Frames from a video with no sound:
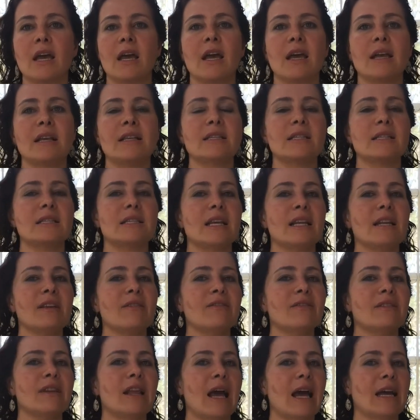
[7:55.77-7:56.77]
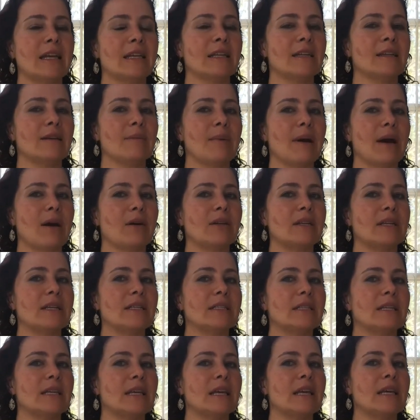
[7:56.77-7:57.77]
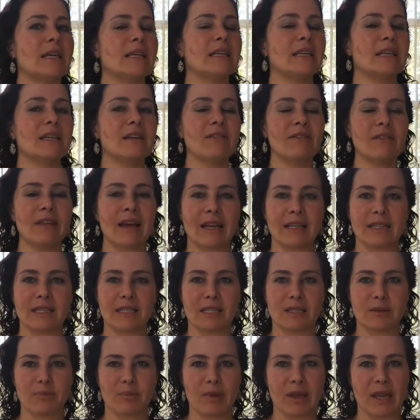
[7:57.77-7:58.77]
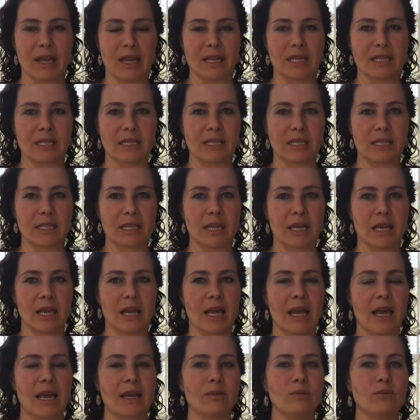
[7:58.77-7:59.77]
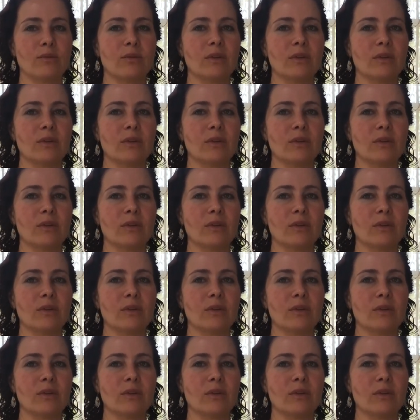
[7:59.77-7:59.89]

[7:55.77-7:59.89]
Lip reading: instead of nagging about it, give that space and